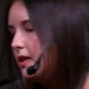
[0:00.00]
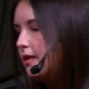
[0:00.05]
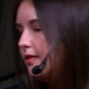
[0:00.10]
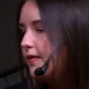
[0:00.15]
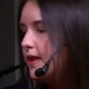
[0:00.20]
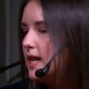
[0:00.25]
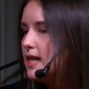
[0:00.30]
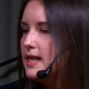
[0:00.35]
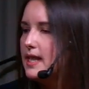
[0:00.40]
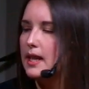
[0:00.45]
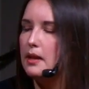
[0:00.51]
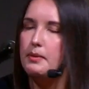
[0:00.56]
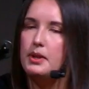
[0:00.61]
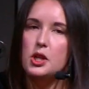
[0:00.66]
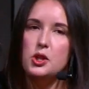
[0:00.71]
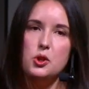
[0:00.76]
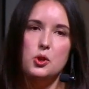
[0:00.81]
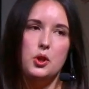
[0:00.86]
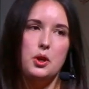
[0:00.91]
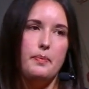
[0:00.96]
the first thing I'm going
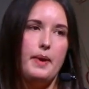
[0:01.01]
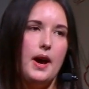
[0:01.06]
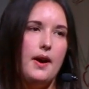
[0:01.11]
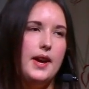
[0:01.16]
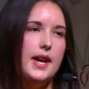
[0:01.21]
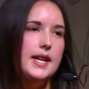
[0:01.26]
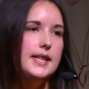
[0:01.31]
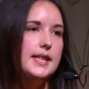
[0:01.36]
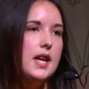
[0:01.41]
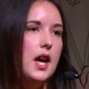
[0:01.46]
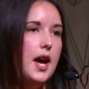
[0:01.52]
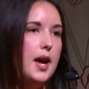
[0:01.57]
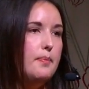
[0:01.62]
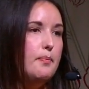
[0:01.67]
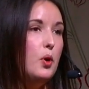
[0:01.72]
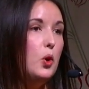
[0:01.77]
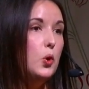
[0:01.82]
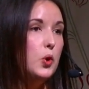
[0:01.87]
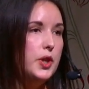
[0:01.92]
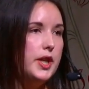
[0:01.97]
to talk about is
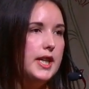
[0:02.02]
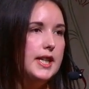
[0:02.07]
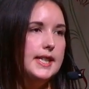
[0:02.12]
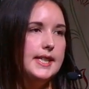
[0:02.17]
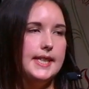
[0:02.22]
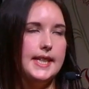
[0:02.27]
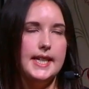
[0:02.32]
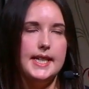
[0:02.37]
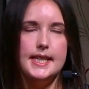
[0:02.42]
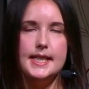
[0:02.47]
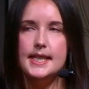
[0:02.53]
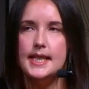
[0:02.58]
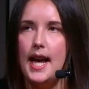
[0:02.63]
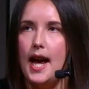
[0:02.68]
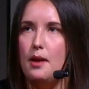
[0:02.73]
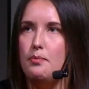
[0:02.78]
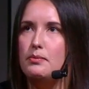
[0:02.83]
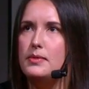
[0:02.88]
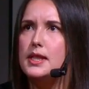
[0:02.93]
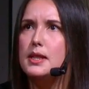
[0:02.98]
audiences.
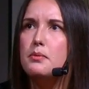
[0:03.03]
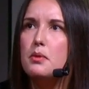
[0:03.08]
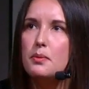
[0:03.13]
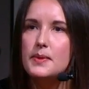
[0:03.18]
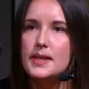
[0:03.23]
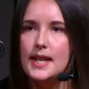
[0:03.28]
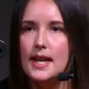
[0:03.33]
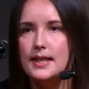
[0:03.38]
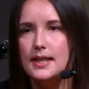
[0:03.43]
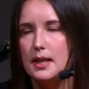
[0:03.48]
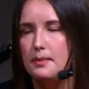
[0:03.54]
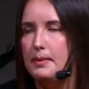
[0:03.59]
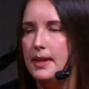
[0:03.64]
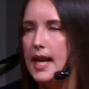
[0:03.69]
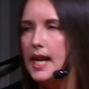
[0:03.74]
Someone was asking me